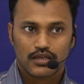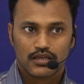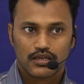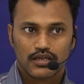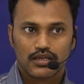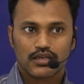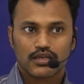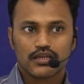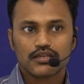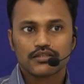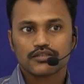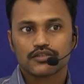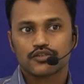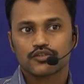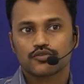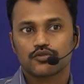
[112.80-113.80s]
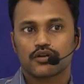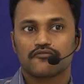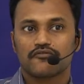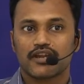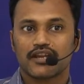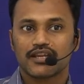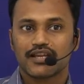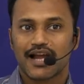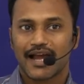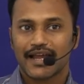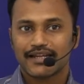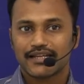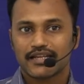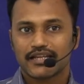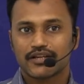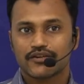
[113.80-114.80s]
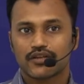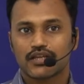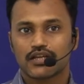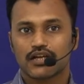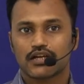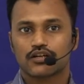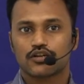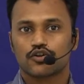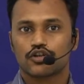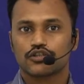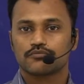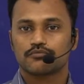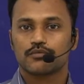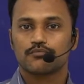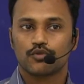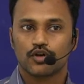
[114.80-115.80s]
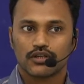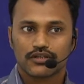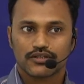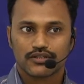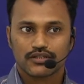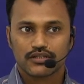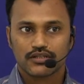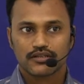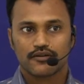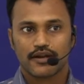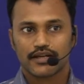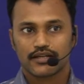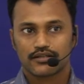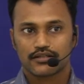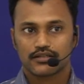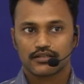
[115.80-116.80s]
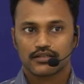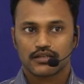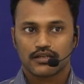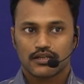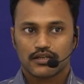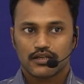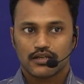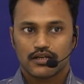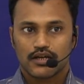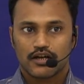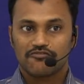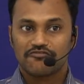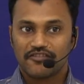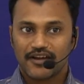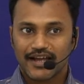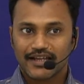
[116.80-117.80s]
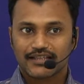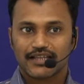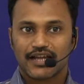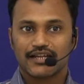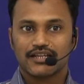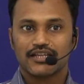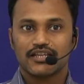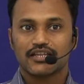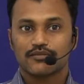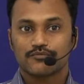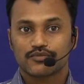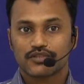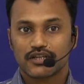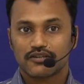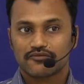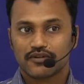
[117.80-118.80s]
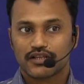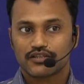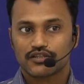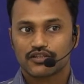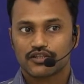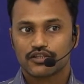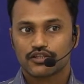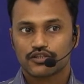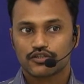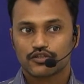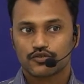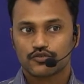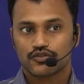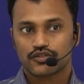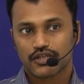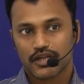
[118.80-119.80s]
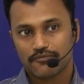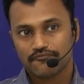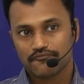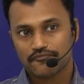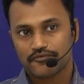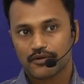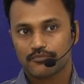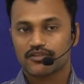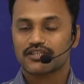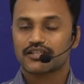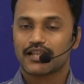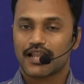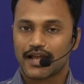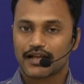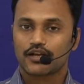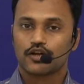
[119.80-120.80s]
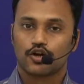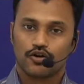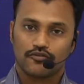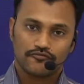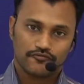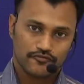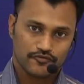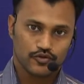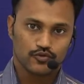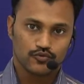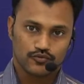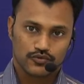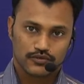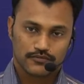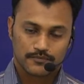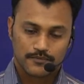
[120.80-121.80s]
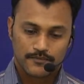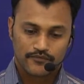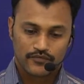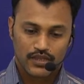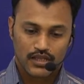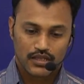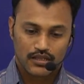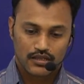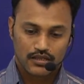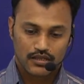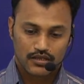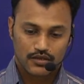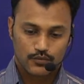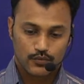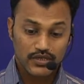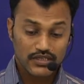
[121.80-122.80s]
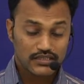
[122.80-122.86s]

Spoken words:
He is to a very high degree a cosmopolitan writer, a fact that he himself considers to stem from his lack of roots. We